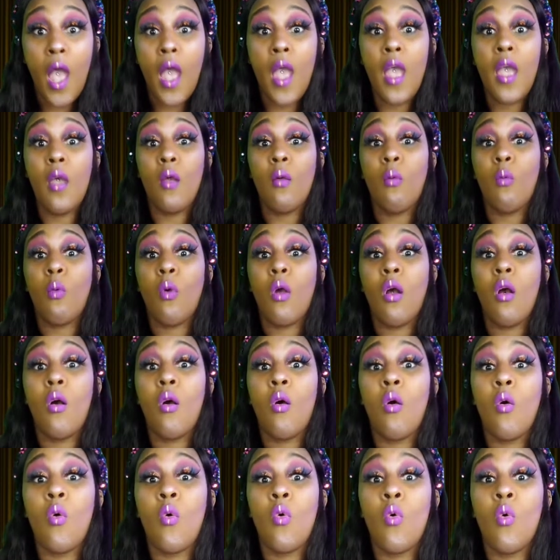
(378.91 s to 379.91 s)
and
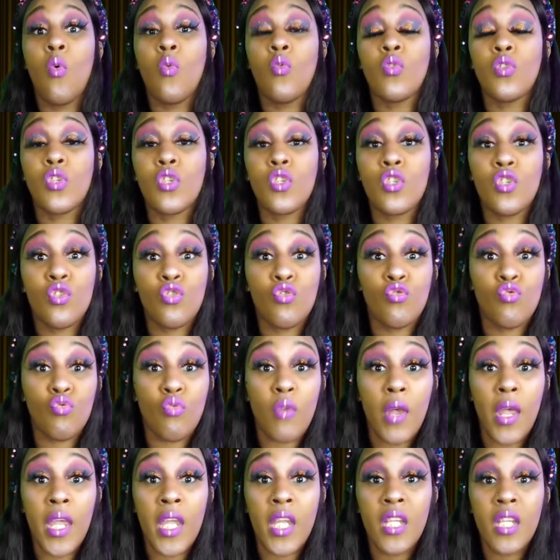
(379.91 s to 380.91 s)
rolled
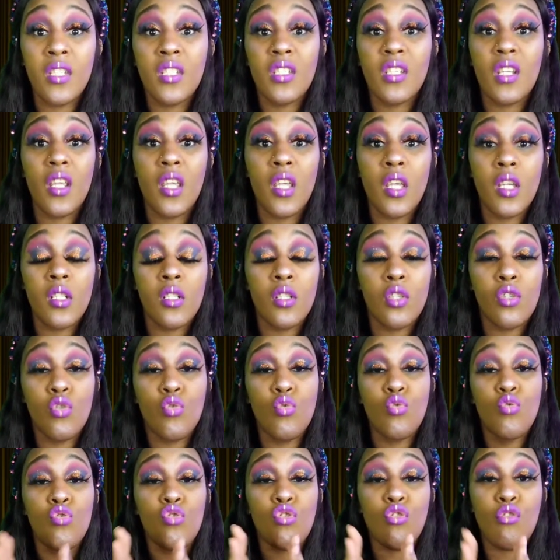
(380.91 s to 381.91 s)
straight
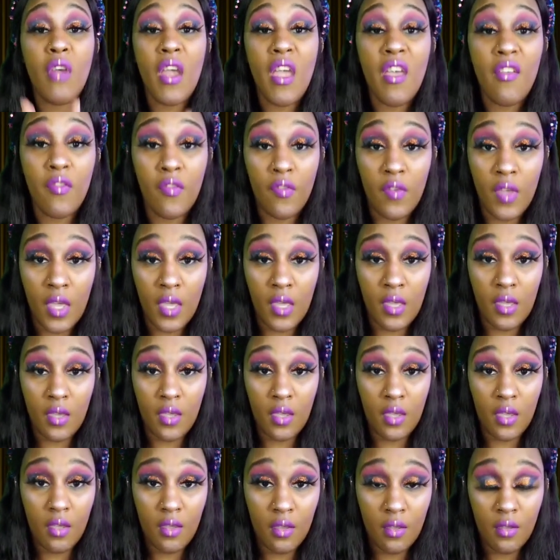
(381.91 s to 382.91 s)
into
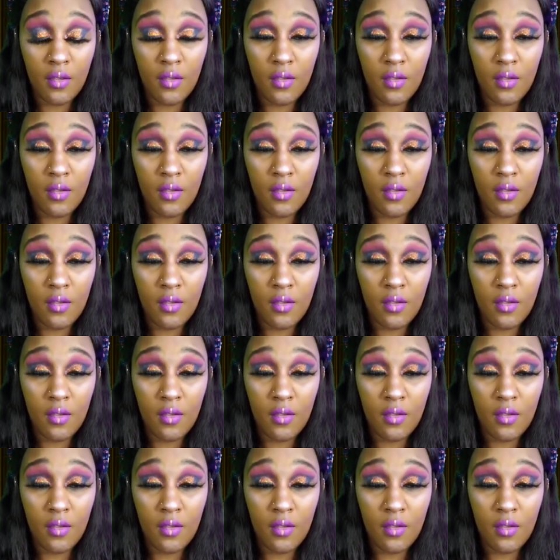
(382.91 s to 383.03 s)
traffic.